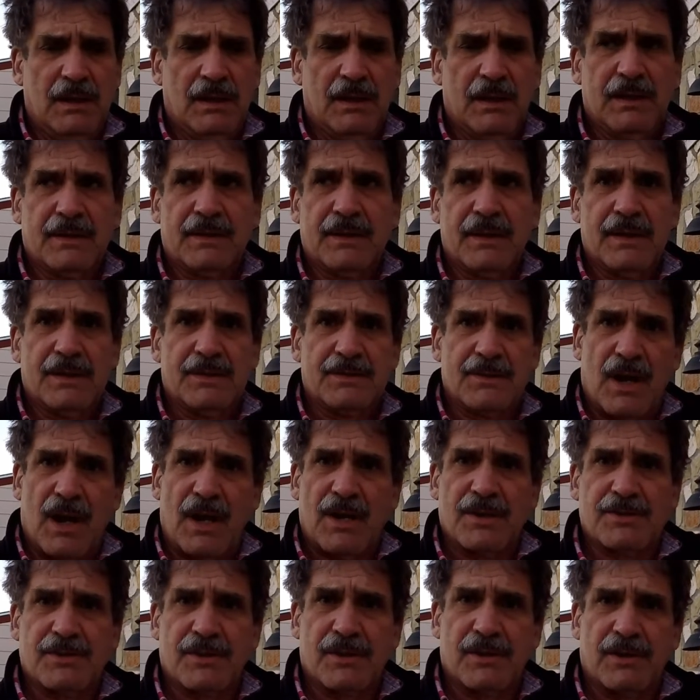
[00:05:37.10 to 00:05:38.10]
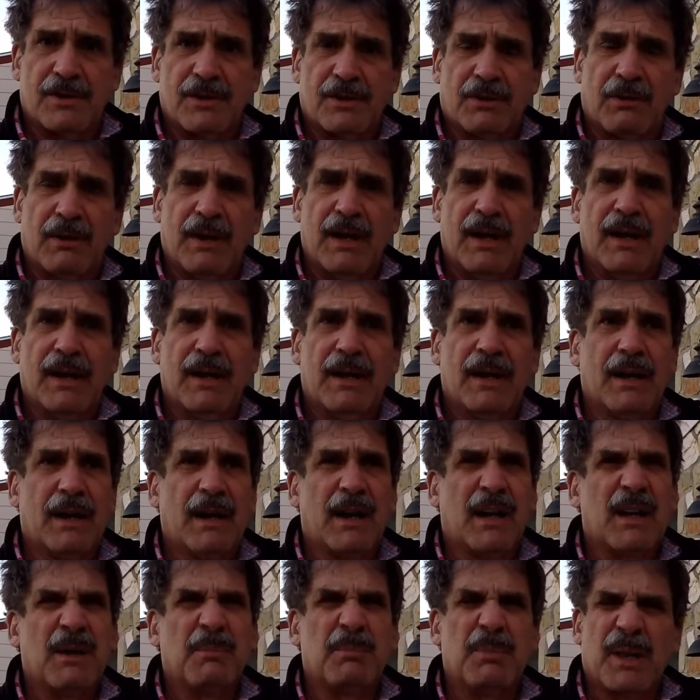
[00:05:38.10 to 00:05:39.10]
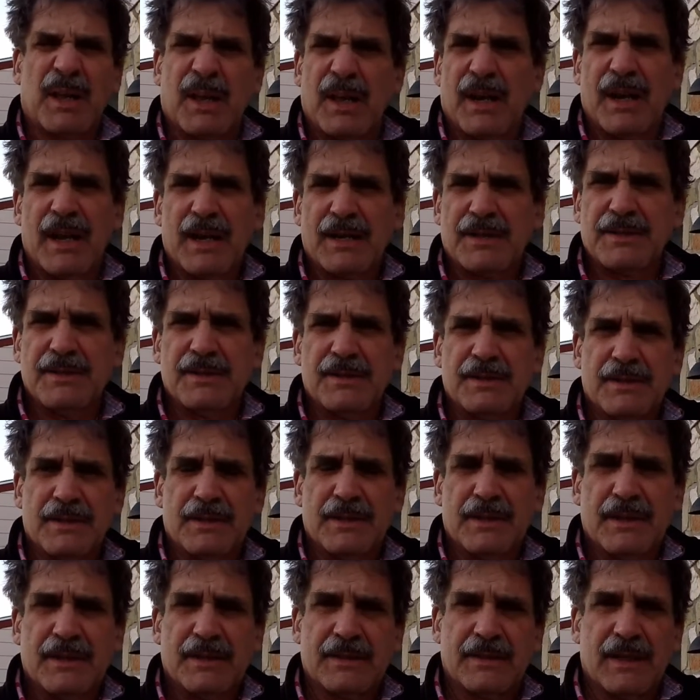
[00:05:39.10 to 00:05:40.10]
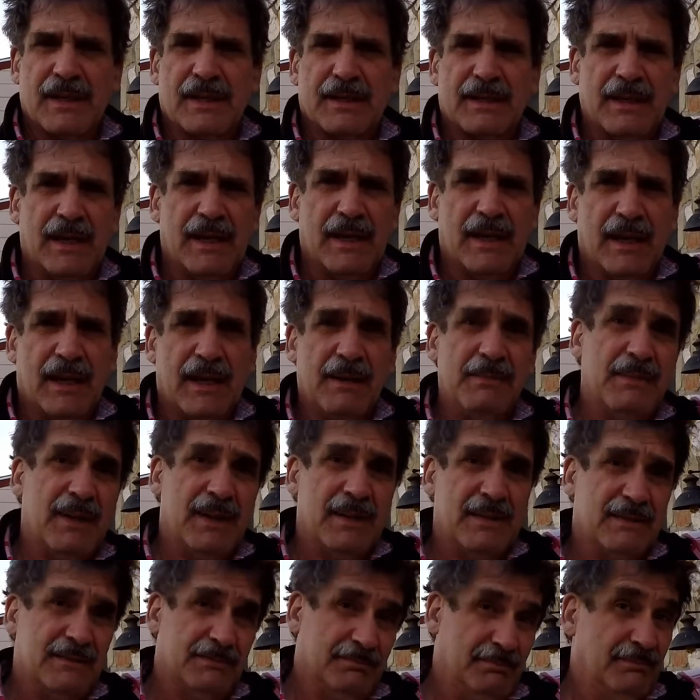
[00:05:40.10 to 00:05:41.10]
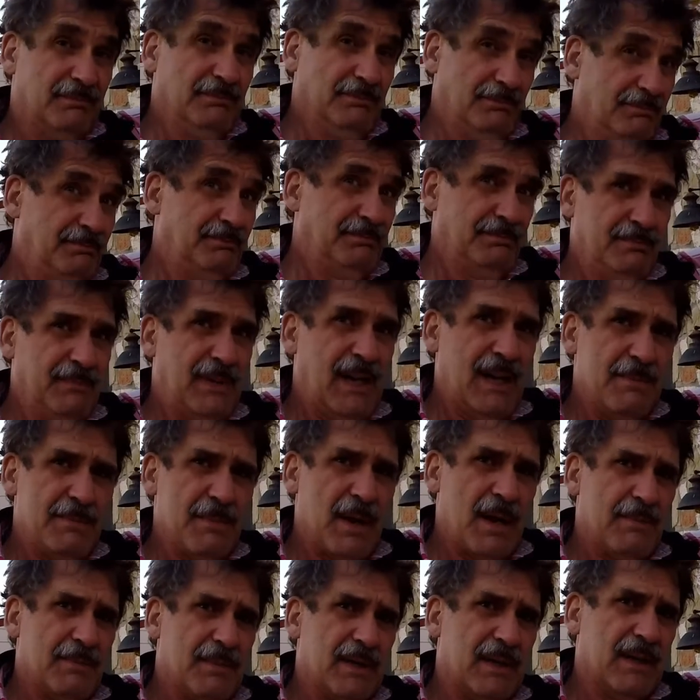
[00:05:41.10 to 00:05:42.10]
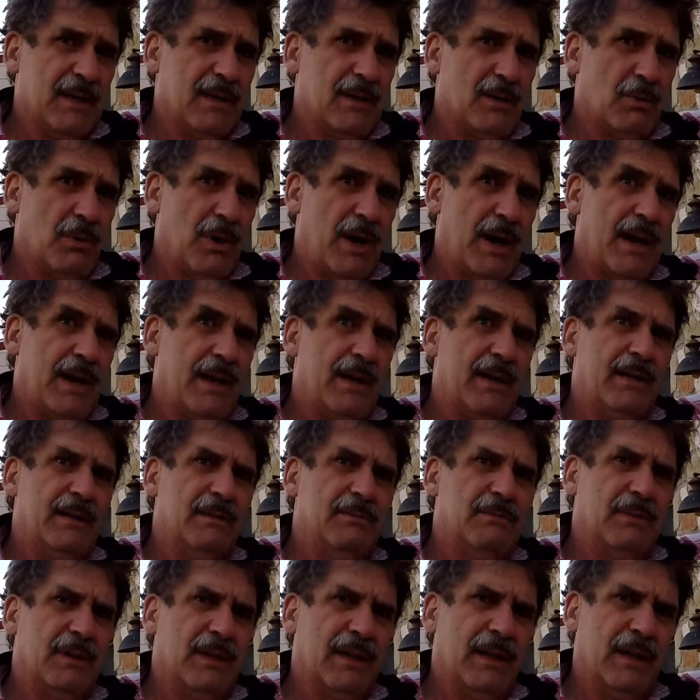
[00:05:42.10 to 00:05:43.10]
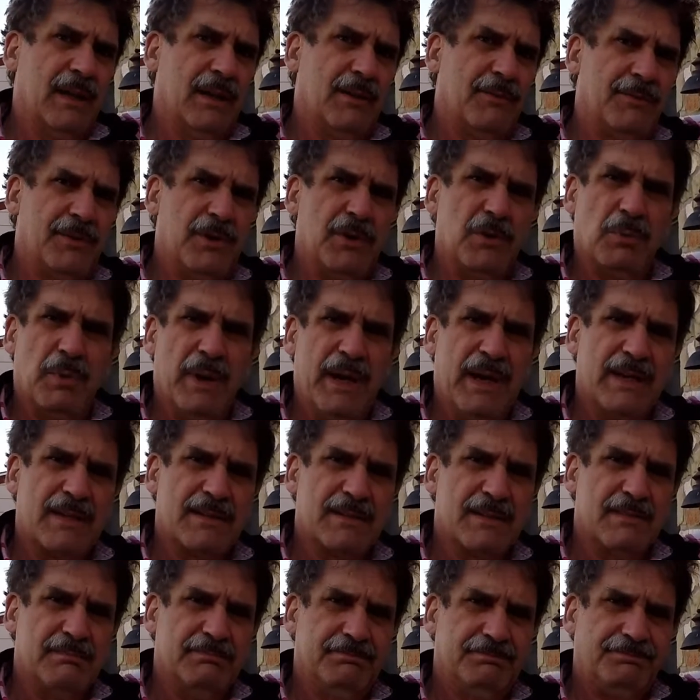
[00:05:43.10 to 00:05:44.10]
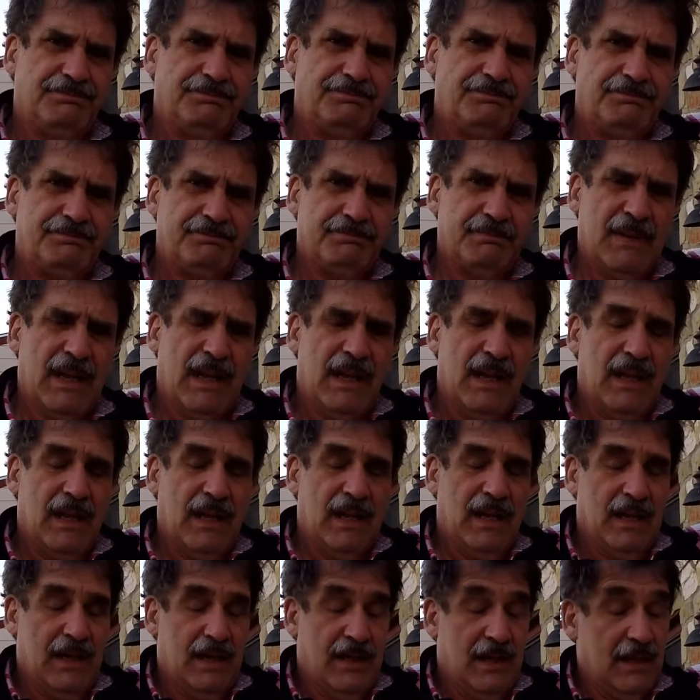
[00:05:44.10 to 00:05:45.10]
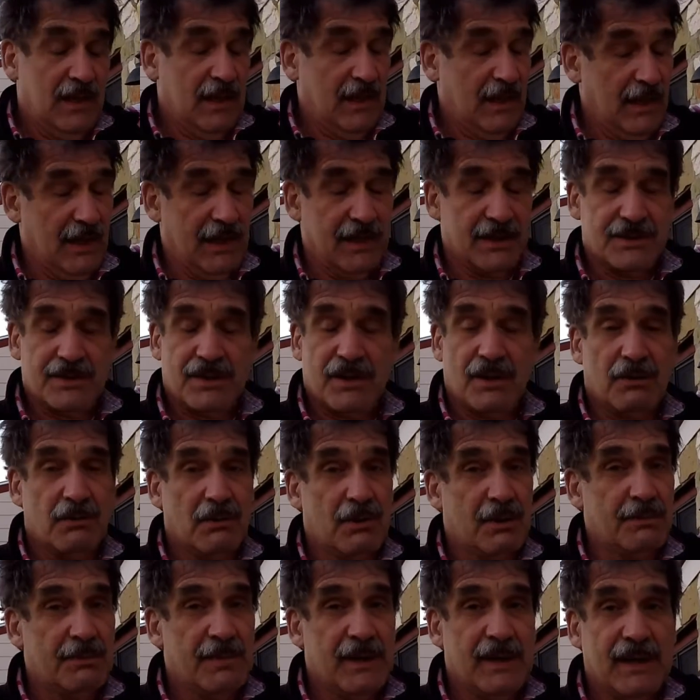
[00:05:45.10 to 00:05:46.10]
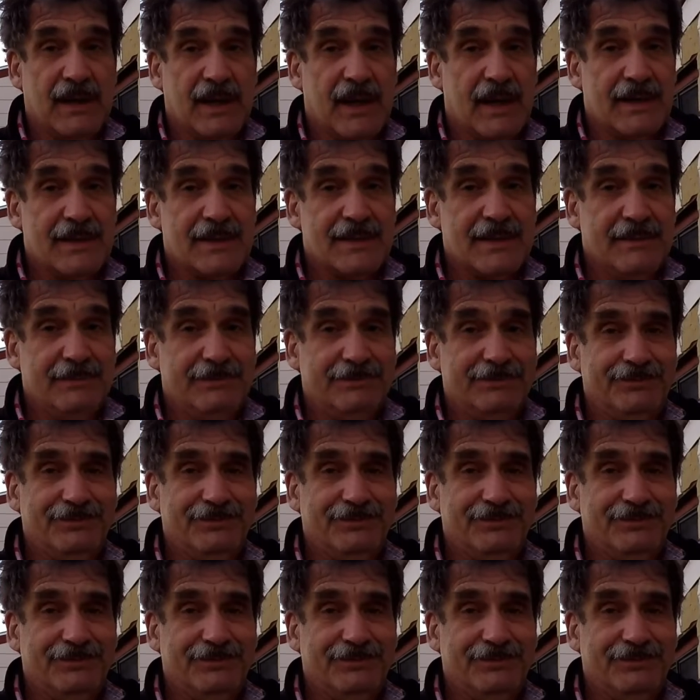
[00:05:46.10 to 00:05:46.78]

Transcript: get the exhaust turned around and a couple of connections and things like that. I might be underway within a few weeks. That sure would be nice.